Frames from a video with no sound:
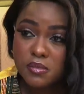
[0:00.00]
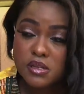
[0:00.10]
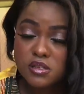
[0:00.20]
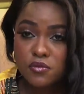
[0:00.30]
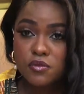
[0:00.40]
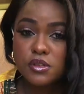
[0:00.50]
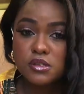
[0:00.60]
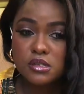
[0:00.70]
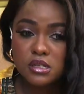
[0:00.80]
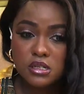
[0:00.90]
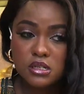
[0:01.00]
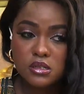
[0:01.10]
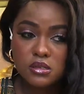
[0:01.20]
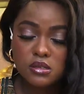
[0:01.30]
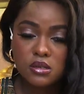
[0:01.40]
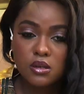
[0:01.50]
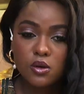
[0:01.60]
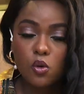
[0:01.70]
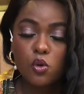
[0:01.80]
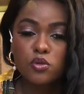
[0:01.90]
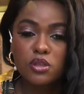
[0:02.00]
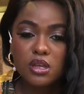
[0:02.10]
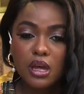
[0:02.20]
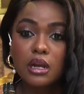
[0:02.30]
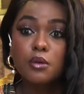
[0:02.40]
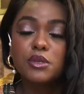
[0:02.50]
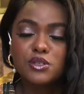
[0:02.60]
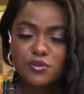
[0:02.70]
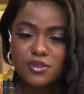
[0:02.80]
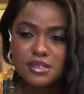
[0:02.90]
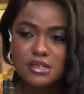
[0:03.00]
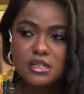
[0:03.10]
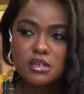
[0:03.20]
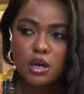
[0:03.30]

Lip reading: as if the state is or the elements of the state